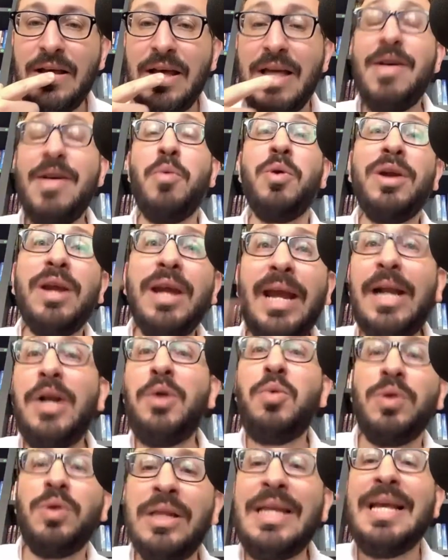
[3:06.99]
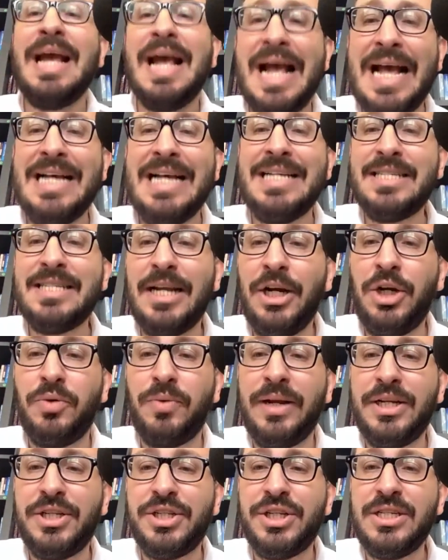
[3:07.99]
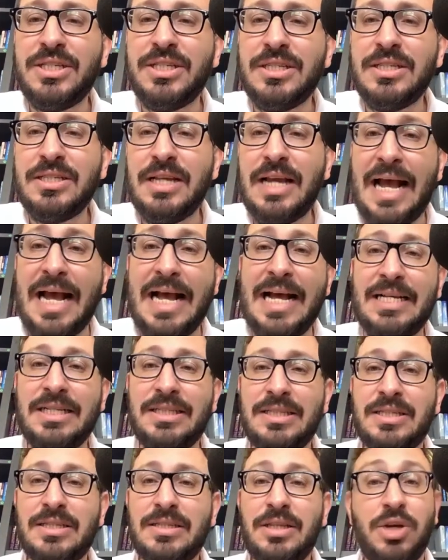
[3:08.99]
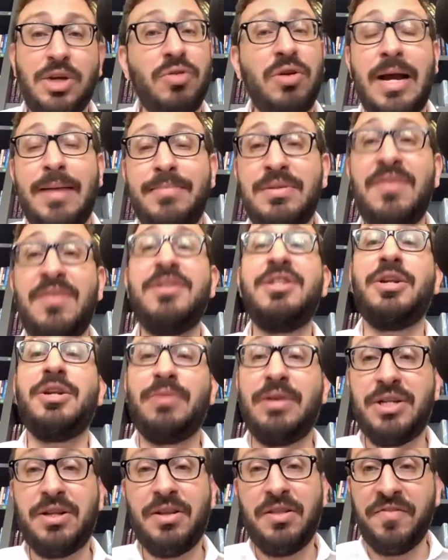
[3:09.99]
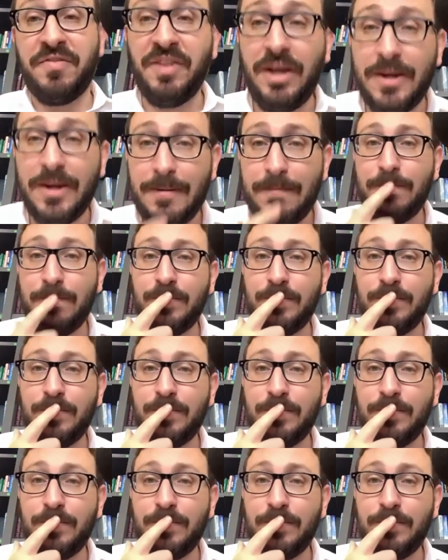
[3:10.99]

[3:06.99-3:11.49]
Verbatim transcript: that were equally as egregious as the crimes of the generation of the flood.